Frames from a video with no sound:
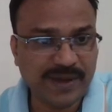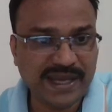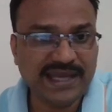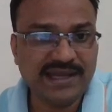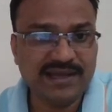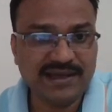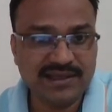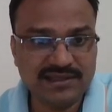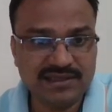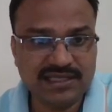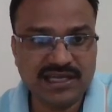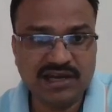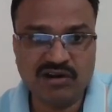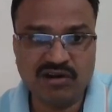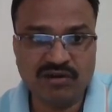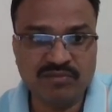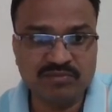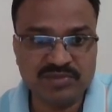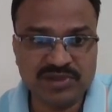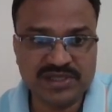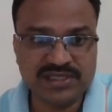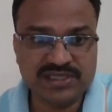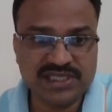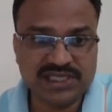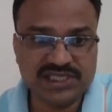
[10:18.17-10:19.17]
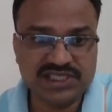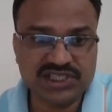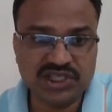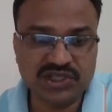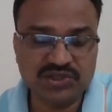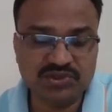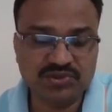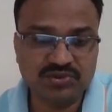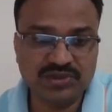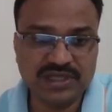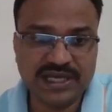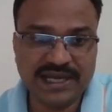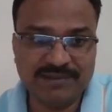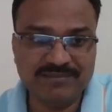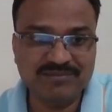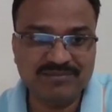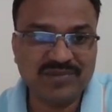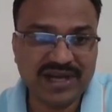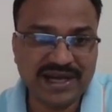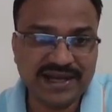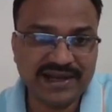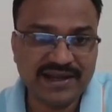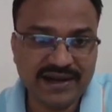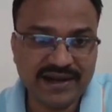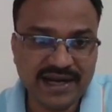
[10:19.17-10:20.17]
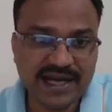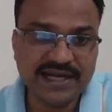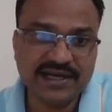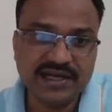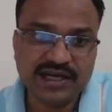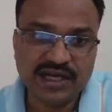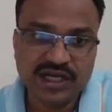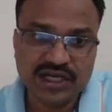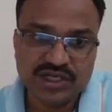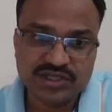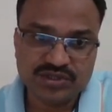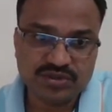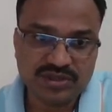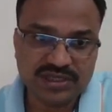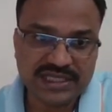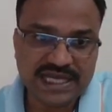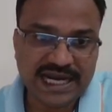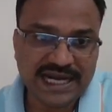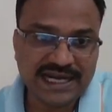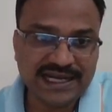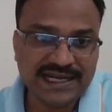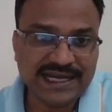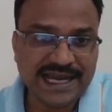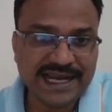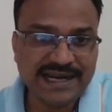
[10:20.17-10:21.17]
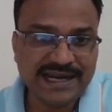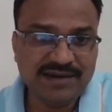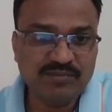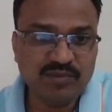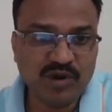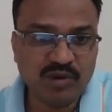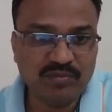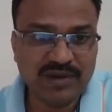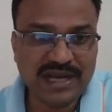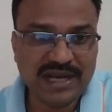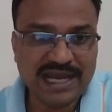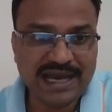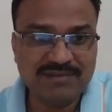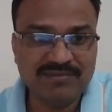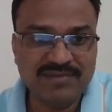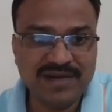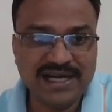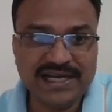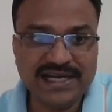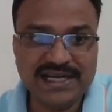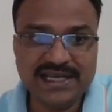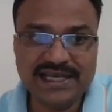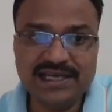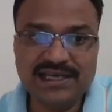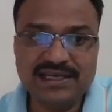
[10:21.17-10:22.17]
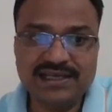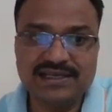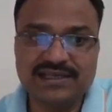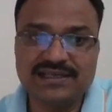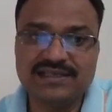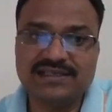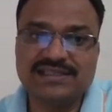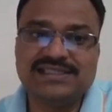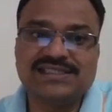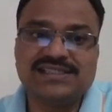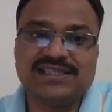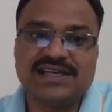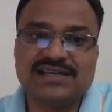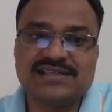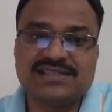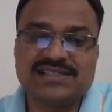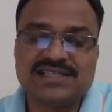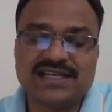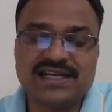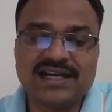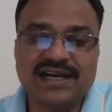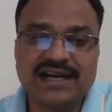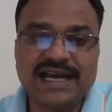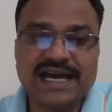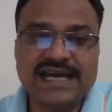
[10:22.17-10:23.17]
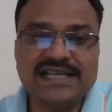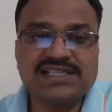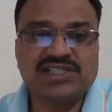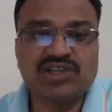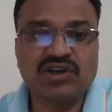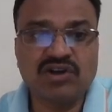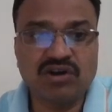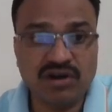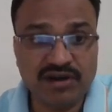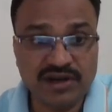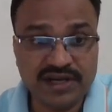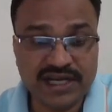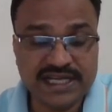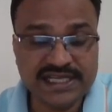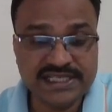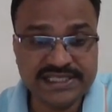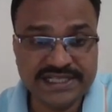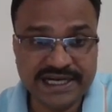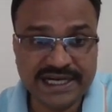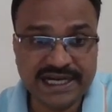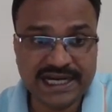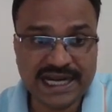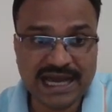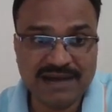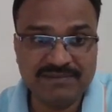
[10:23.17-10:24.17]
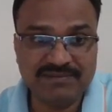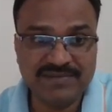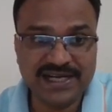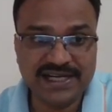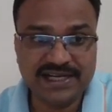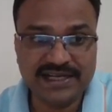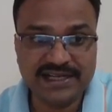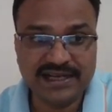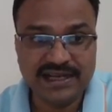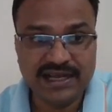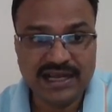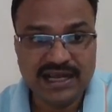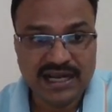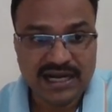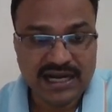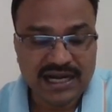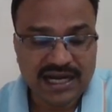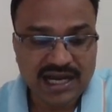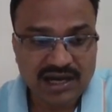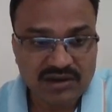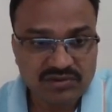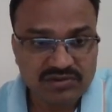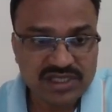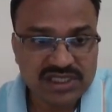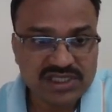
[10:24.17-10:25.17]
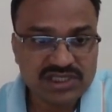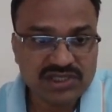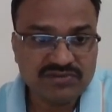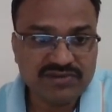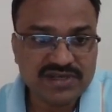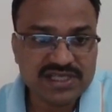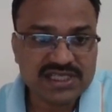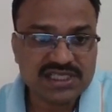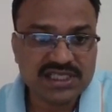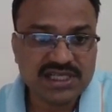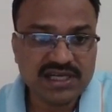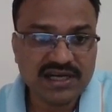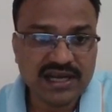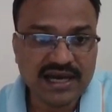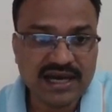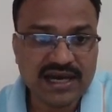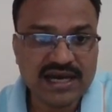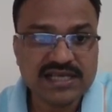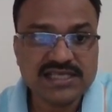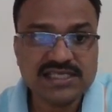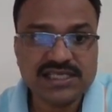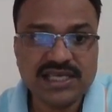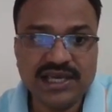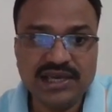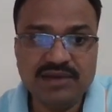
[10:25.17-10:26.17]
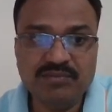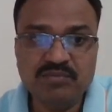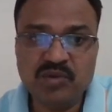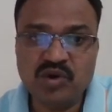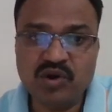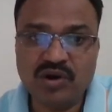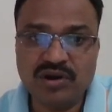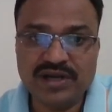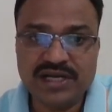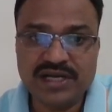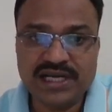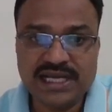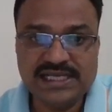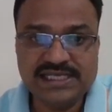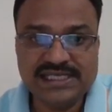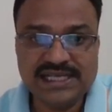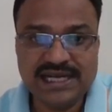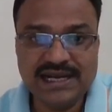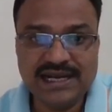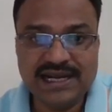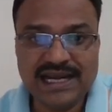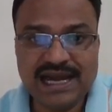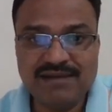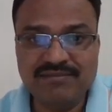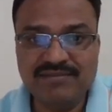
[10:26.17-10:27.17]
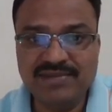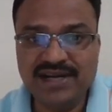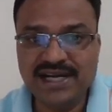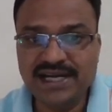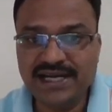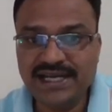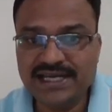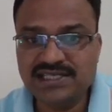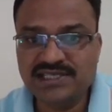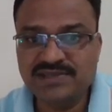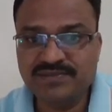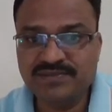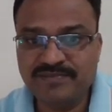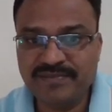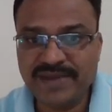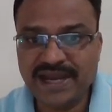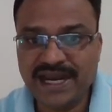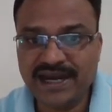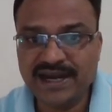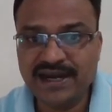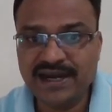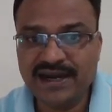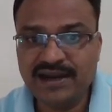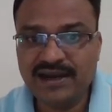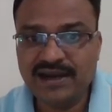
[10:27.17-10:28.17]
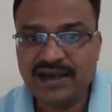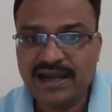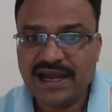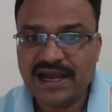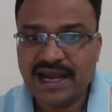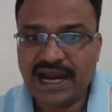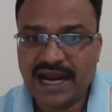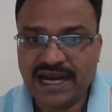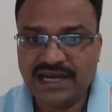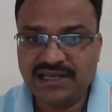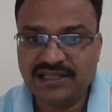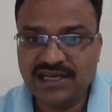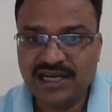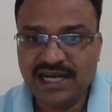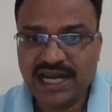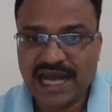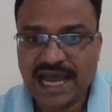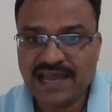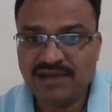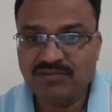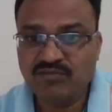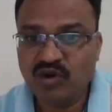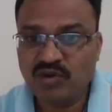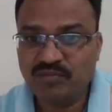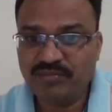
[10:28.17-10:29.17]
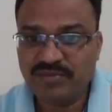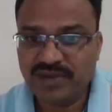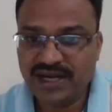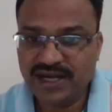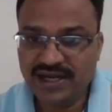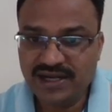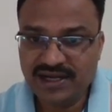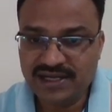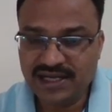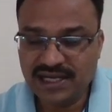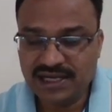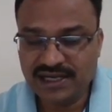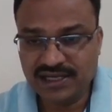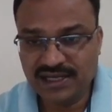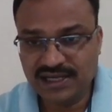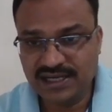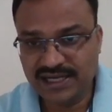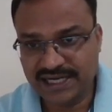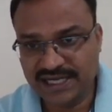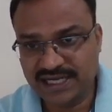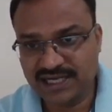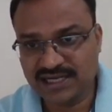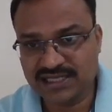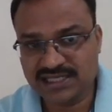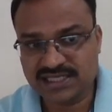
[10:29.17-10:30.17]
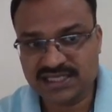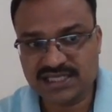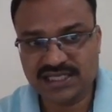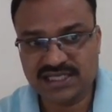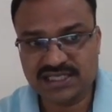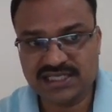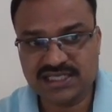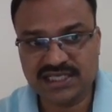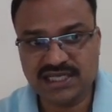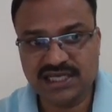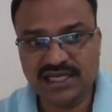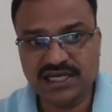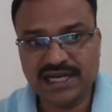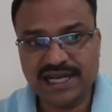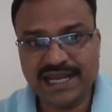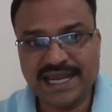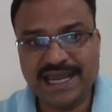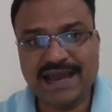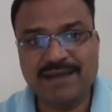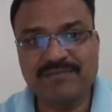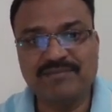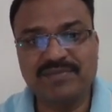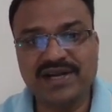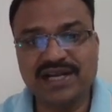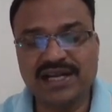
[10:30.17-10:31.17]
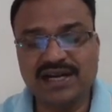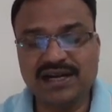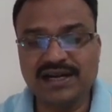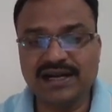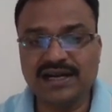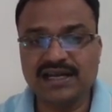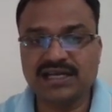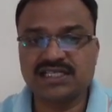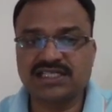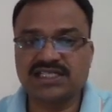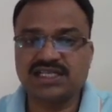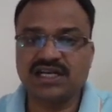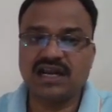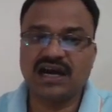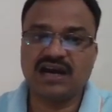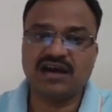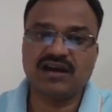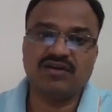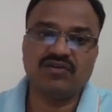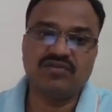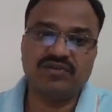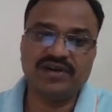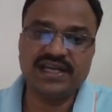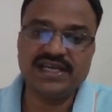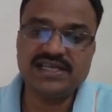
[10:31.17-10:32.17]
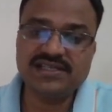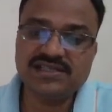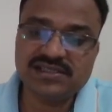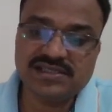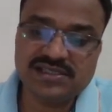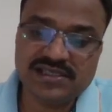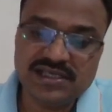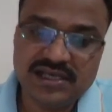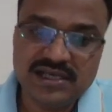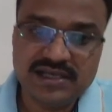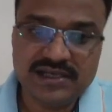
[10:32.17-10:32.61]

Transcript: pay the compensation to the employee right so that type of liability is considered as contingent liability now this question asks if contingent liability is paid at the time of internal reconstruction capital reduction account is